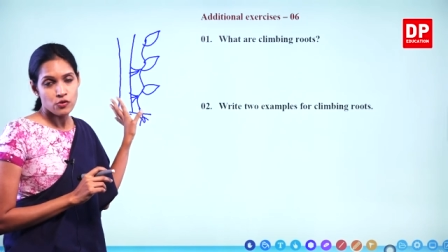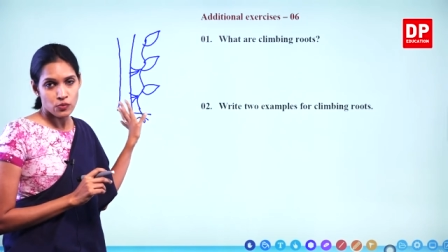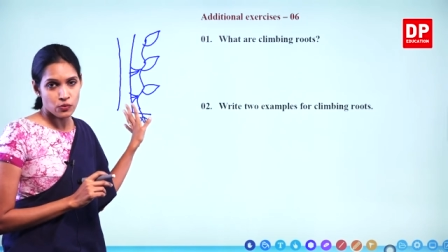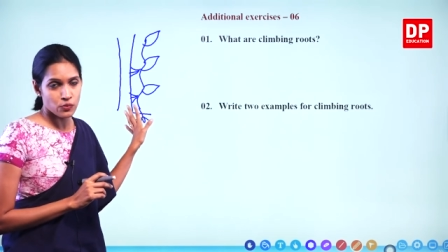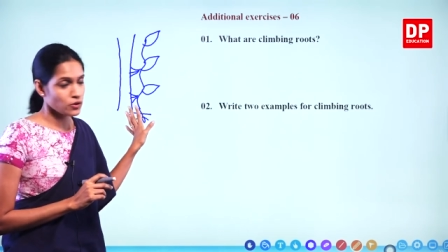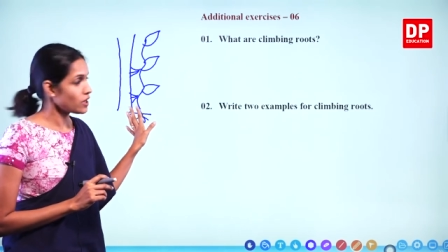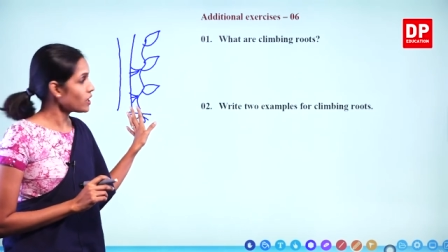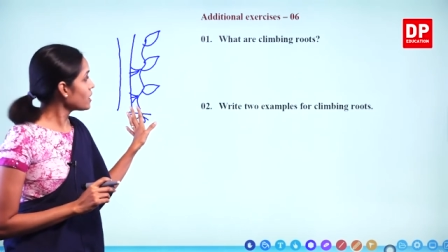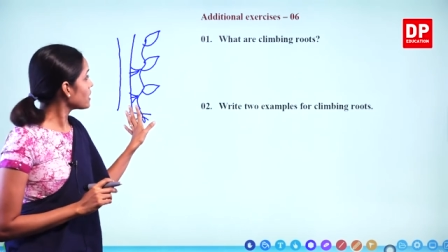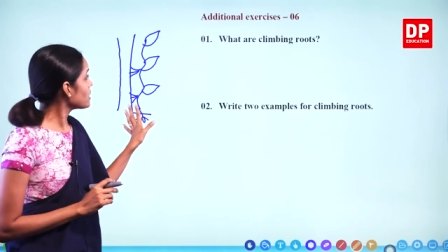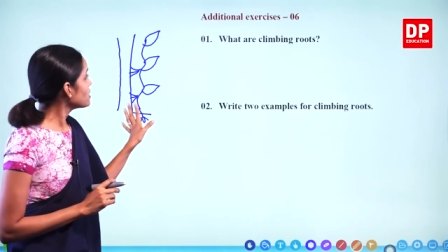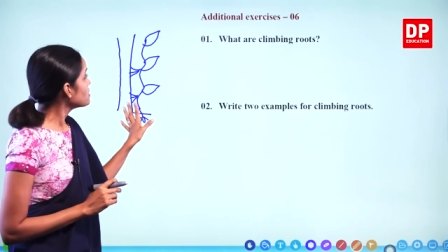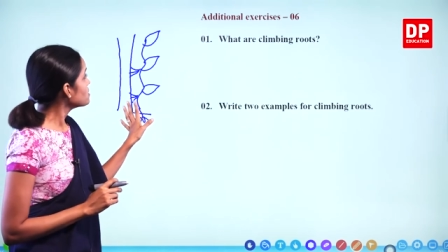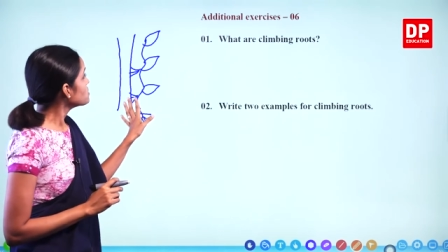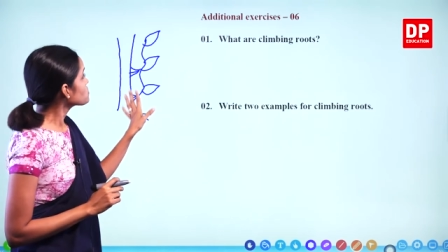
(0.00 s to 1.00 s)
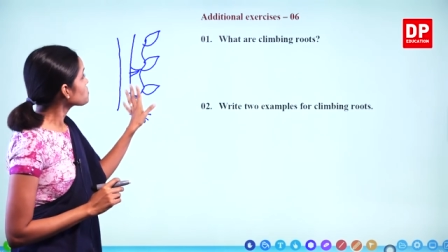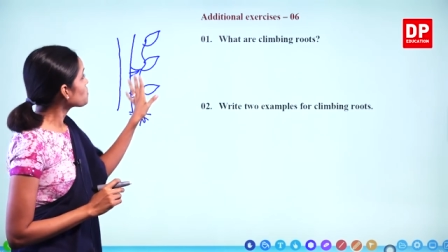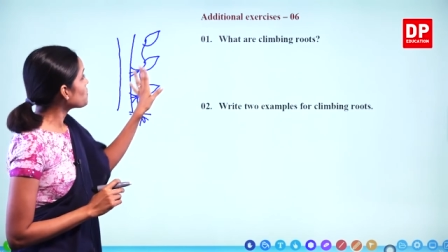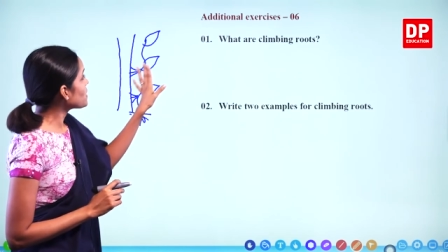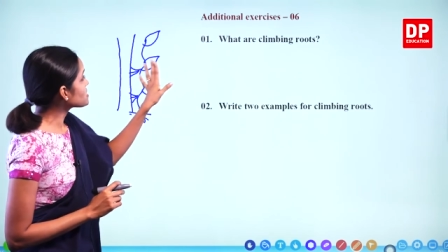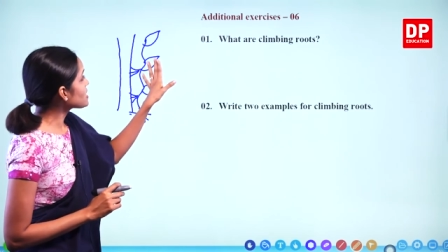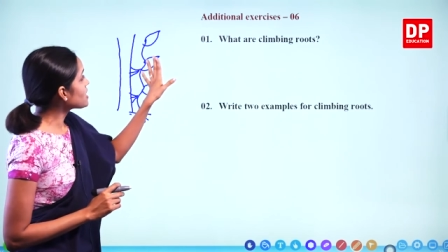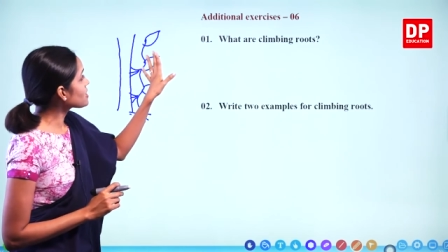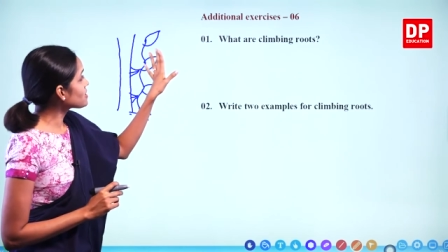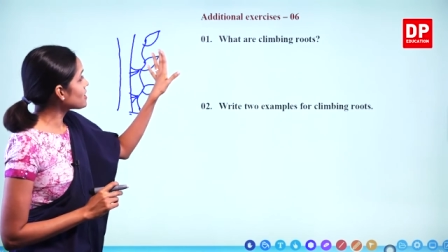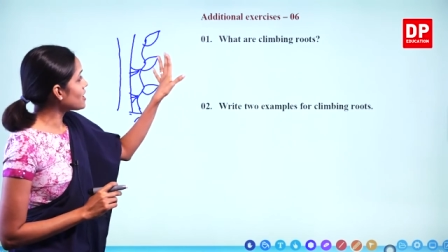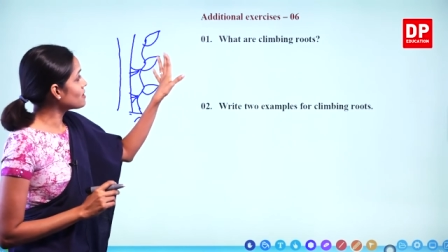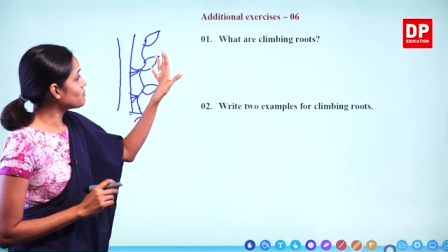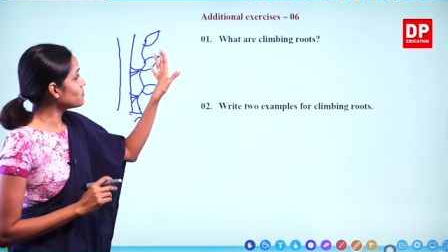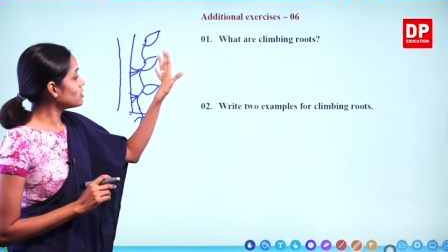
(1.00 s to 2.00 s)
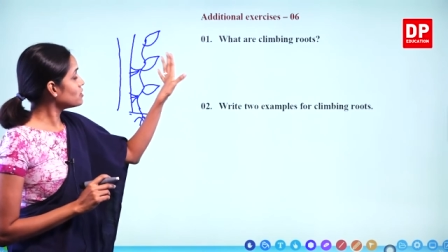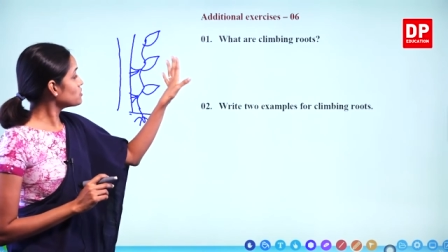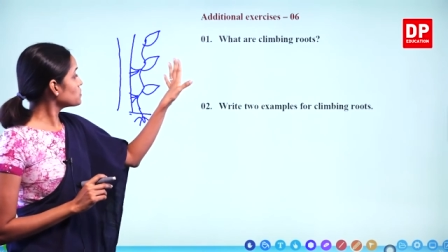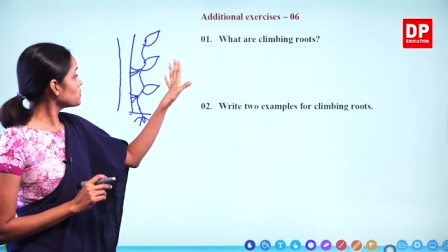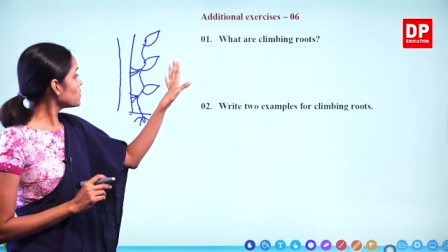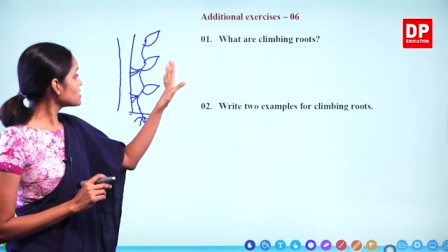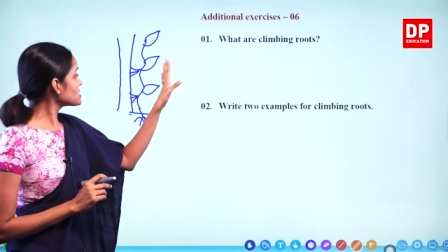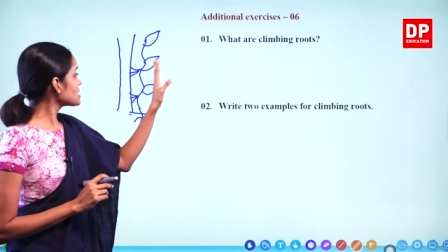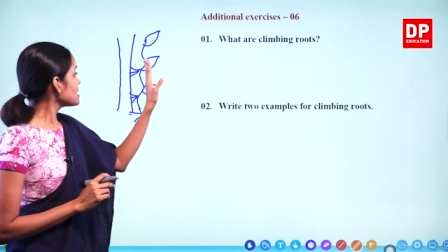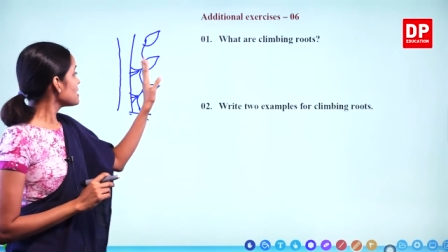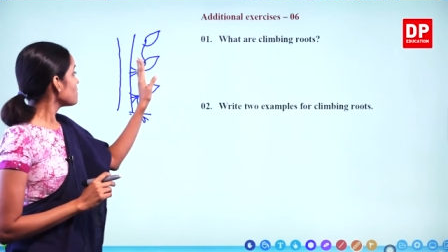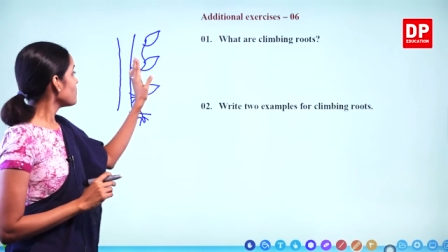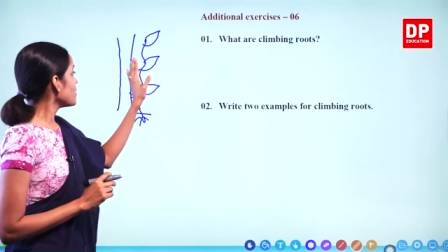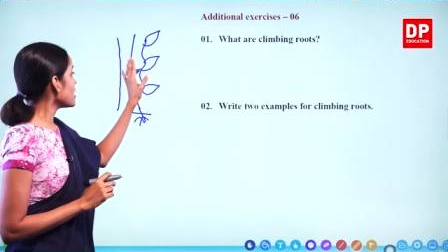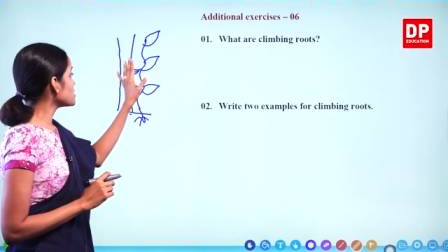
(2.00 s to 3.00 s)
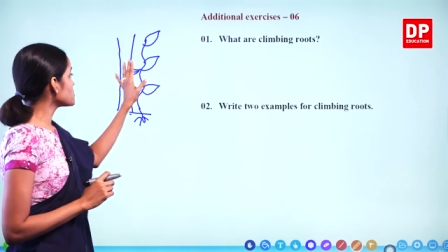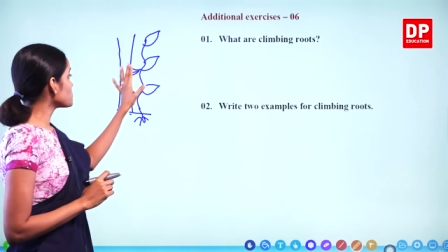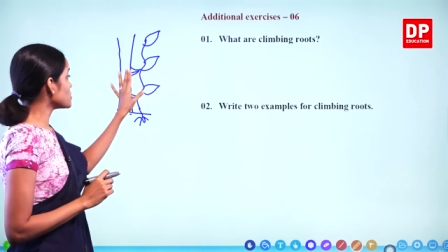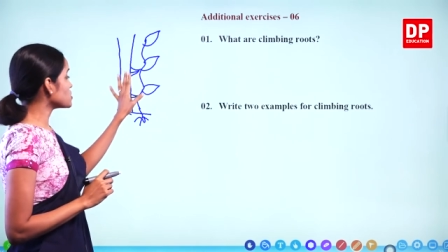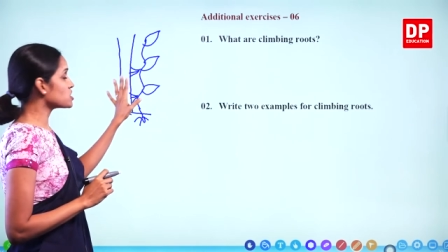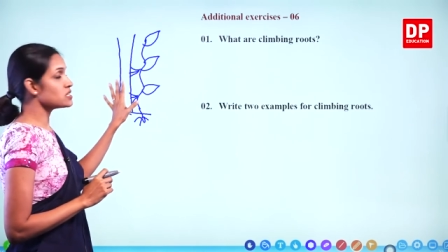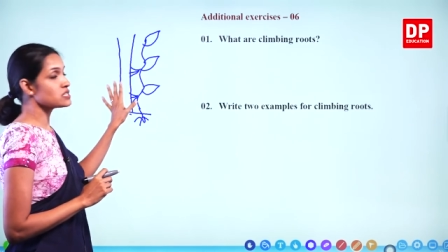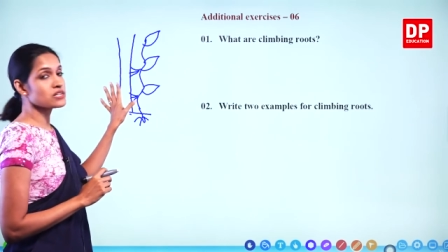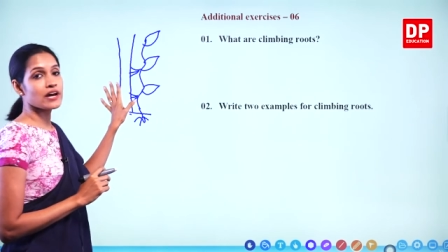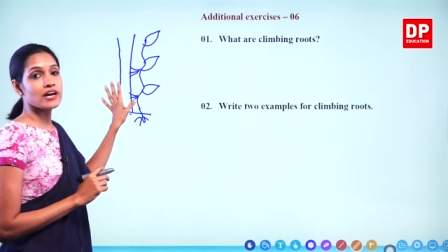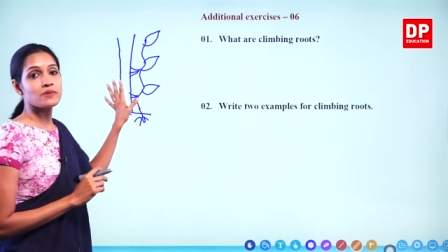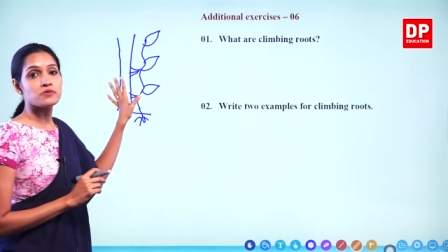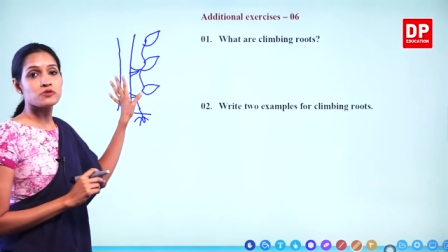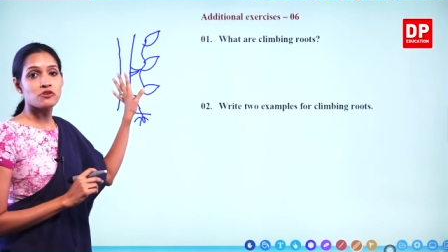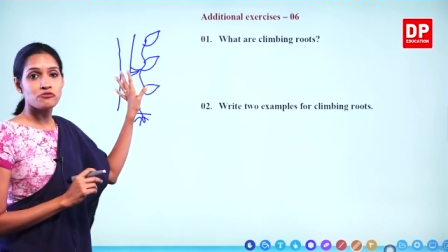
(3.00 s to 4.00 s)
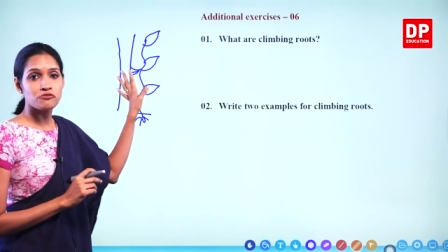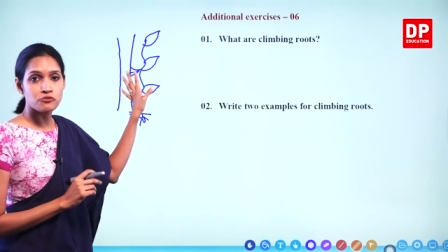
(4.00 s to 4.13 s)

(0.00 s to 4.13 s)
Okay, so what are climbing roots? They are special types of